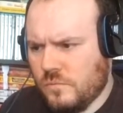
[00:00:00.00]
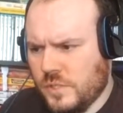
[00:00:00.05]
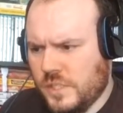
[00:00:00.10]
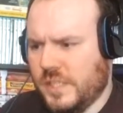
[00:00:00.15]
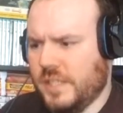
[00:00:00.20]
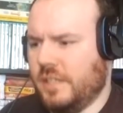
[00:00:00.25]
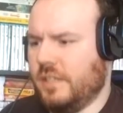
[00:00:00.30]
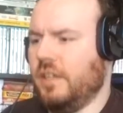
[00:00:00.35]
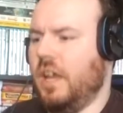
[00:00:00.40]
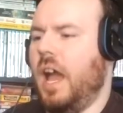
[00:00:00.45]

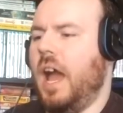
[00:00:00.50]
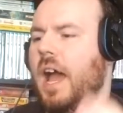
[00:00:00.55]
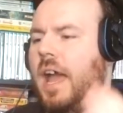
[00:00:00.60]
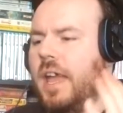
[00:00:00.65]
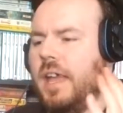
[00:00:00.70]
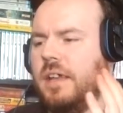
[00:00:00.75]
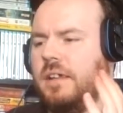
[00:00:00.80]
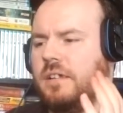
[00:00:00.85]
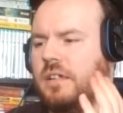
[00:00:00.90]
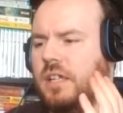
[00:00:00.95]
Yeah,
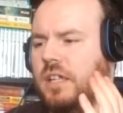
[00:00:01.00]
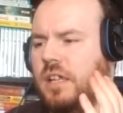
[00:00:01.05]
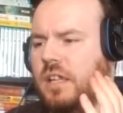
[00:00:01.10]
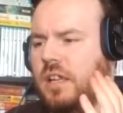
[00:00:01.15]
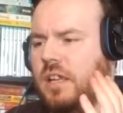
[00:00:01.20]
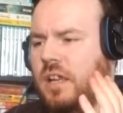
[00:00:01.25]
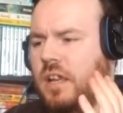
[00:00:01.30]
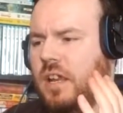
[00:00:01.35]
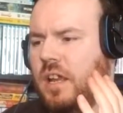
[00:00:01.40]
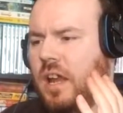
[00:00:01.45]

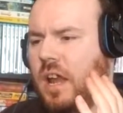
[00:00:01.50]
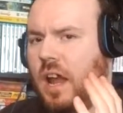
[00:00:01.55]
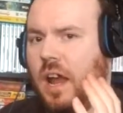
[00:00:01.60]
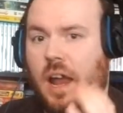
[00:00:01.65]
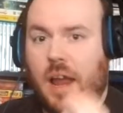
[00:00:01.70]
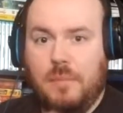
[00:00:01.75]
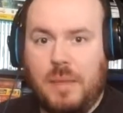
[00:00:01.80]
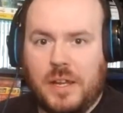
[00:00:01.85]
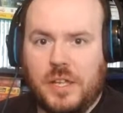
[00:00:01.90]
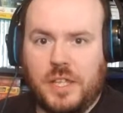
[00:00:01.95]

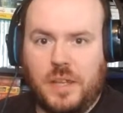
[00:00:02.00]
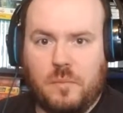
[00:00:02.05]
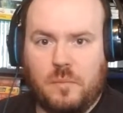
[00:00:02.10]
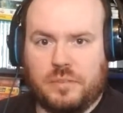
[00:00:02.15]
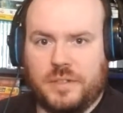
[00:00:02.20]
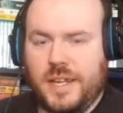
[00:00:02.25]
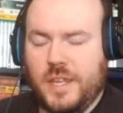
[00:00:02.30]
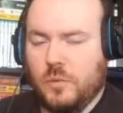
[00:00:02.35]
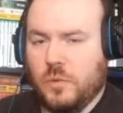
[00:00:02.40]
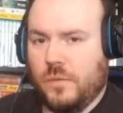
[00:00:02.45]
I'm actually
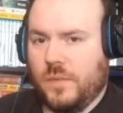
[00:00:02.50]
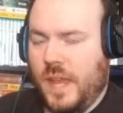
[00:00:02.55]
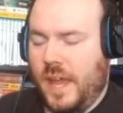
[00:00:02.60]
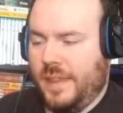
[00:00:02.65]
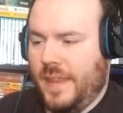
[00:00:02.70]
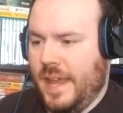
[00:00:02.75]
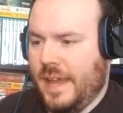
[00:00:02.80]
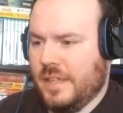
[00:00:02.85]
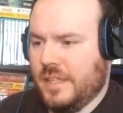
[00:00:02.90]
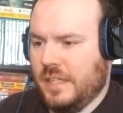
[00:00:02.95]
impressed with that.
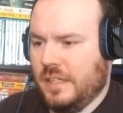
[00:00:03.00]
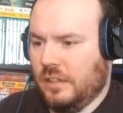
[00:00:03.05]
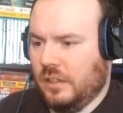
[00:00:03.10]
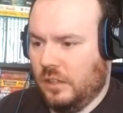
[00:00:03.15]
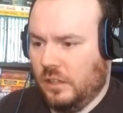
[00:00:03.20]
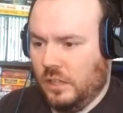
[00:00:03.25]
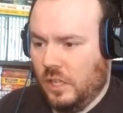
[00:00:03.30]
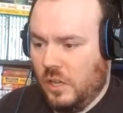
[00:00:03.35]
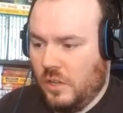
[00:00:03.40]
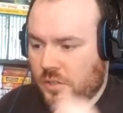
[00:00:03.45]
That is a
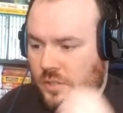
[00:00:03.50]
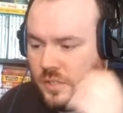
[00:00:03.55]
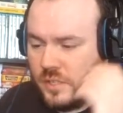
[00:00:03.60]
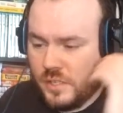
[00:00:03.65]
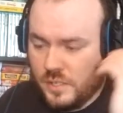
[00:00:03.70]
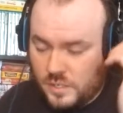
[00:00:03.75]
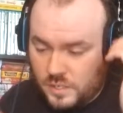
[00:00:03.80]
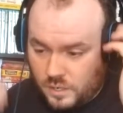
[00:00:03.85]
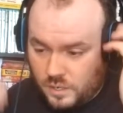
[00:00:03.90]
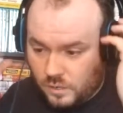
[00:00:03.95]

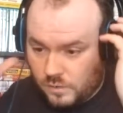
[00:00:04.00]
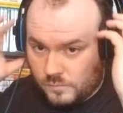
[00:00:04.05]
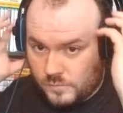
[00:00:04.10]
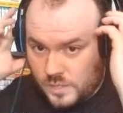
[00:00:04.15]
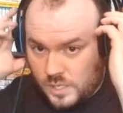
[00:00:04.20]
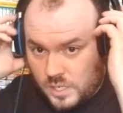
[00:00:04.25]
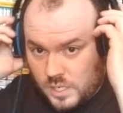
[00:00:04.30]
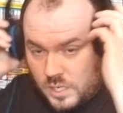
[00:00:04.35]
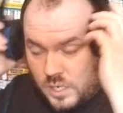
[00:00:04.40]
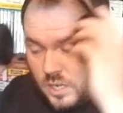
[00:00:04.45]
lot of
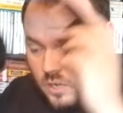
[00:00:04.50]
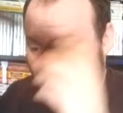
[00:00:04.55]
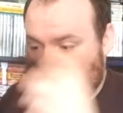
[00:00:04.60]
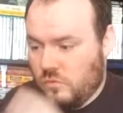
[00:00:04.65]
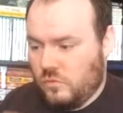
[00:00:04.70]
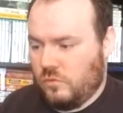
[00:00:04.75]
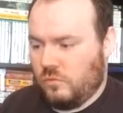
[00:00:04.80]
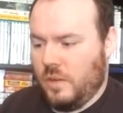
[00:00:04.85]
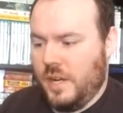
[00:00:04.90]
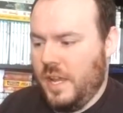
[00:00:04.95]

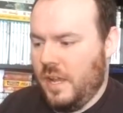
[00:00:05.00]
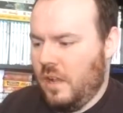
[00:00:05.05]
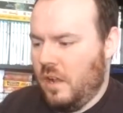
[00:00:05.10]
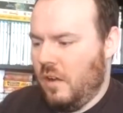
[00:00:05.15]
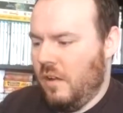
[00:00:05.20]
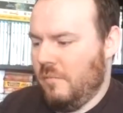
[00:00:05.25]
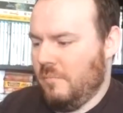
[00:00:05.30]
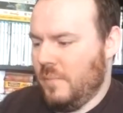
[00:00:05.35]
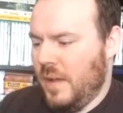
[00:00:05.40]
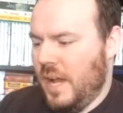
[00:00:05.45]
great
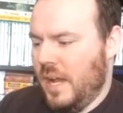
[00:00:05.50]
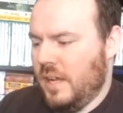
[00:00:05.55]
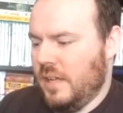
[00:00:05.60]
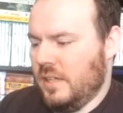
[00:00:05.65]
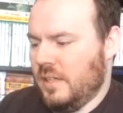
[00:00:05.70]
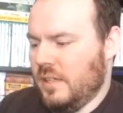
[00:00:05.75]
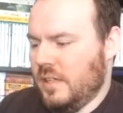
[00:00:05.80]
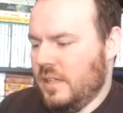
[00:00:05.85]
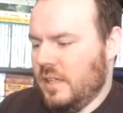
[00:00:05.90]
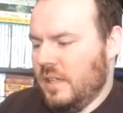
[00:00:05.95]
combat.
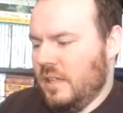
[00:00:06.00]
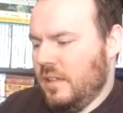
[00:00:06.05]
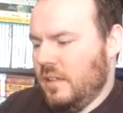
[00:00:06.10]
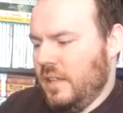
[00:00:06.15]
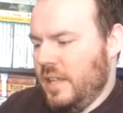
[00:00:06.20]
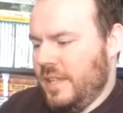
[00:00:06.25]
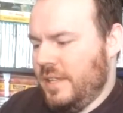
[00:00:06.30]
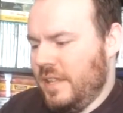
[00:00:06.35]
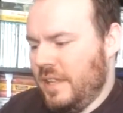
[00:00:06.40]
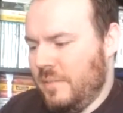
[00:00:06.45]

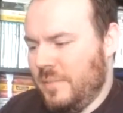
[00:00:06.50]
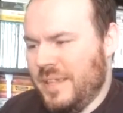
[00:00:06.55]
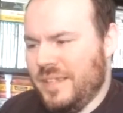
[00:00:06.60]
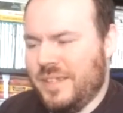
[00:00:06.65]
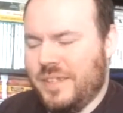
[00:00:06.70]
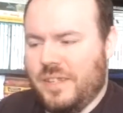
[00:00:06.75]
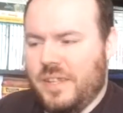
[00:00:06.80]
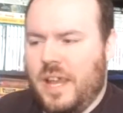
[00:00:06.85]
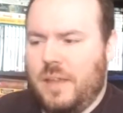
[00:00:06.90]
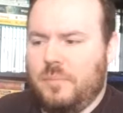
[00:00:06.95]
Is it a bit
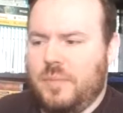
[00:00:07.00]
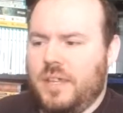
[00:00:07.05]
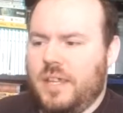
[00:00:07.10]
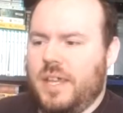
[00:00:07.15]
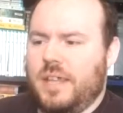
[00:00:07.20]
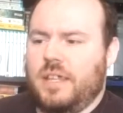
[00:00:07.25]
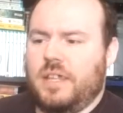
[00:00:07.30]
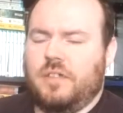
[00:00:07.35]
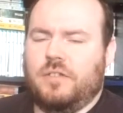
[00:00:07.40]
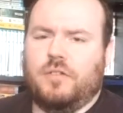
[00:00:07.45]
snappy?
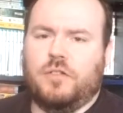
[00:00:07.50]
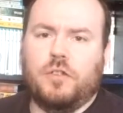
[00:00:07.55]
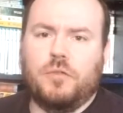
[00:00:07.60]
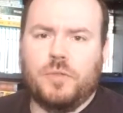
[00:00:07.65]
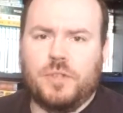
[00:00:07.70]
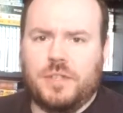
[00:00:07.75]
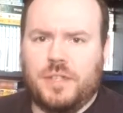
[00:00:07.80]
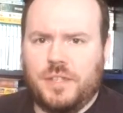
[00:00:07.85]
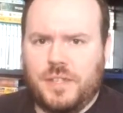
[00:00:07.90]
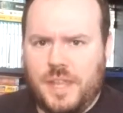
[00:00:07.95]
Are they
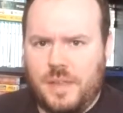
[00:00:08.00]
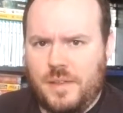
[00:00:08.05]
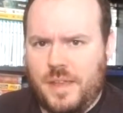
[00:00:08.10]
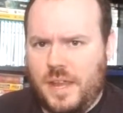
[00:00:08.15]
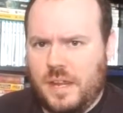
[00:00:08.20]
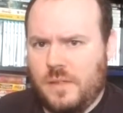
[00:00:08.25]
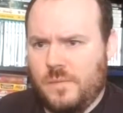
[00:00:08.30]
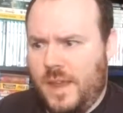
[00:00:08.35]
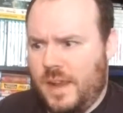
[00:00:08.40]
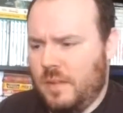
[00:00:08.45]
using the same
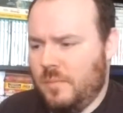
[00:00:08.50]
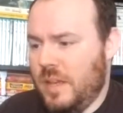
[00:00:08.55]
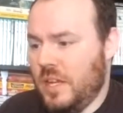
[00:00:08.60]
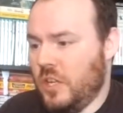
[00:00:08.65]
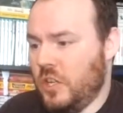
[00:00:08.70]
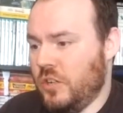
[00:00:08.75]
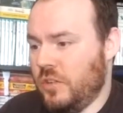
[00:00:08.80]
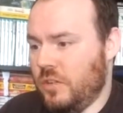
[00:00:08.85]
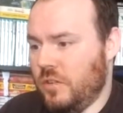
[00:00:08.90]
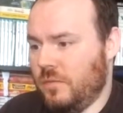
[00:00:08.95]
kind of
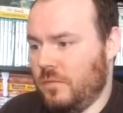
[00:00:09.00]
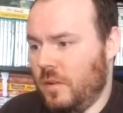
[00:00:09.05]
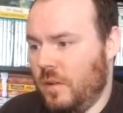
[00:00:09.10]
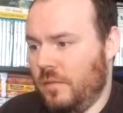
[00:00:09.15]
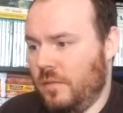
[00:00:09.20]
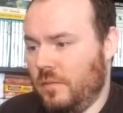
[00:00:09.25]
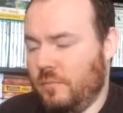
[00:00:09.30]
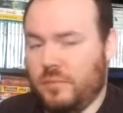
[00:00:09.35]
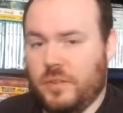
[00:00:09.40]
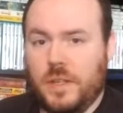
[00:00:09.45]
animations
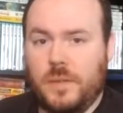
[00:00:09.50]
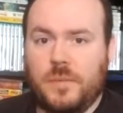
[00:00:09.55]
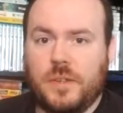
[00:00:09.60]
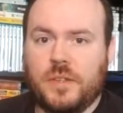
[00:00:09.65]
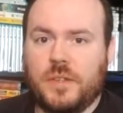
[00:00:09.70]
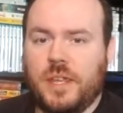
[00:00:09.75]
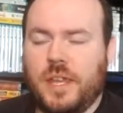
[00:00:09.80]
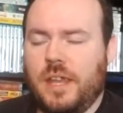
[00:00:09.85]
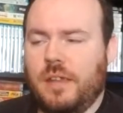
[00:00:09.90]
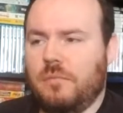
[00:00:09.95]
from previous
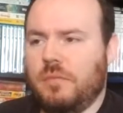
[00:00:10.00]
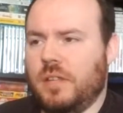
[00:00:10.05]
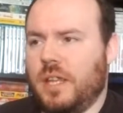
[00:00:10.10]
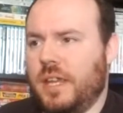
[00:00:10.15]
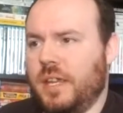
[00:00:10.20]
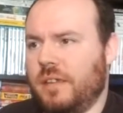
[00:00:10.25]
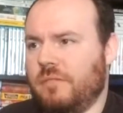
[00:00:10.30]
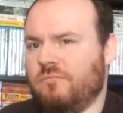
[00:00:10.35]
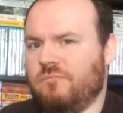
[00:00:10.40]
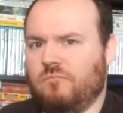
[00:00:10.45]
games
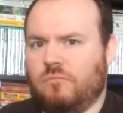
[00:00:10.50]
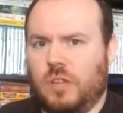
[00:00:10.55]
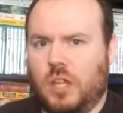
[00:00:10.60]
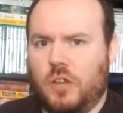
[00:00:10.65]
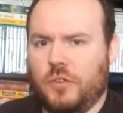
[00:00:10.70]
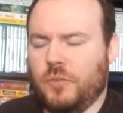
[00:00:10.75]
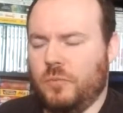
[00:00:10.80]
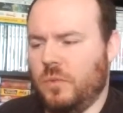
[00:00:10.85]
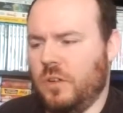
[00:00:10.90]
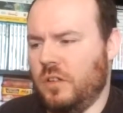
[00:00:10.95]
like
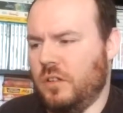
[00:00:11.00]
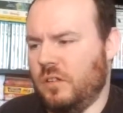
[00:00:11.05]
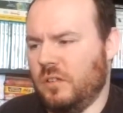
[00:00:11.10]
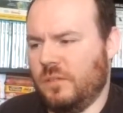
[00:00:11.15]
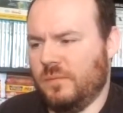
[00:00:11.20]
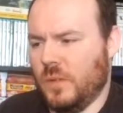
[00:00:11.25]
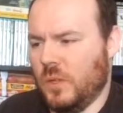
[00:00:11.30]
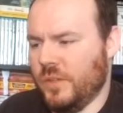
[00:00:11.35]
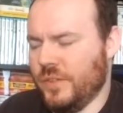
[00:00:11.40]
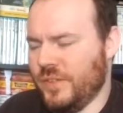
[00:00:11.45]
Lost World,
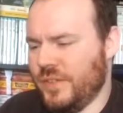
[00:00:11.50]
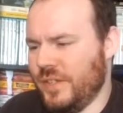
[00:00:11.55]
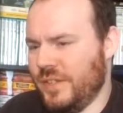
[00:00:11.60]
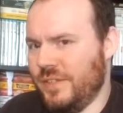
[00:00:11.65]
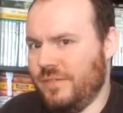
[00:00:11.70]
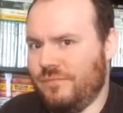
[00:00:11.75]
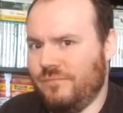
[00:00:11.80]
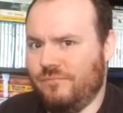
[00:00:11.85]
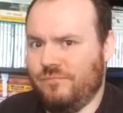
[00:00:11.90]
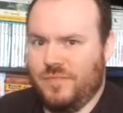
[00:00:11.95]

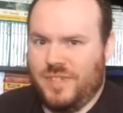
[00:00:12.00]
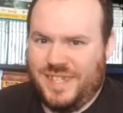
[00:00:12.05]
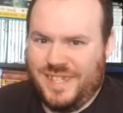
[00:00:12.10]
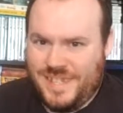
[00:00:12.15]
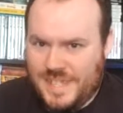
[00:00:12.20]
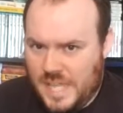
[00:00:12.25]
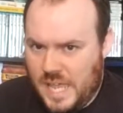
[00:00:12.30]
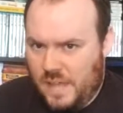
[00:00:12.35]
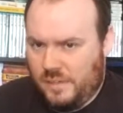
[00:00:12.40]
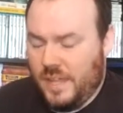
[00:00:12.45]
Forces?
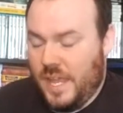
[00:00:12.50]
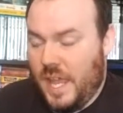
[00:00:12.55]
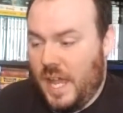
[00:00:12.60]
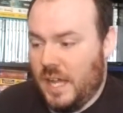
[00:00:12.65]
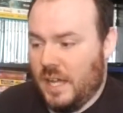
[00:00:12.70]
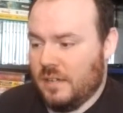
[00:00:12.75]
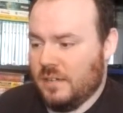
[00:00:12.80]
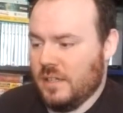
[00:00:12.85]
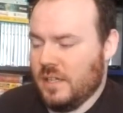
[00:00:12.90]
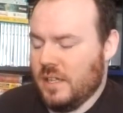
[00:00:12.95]
Yeah, they are.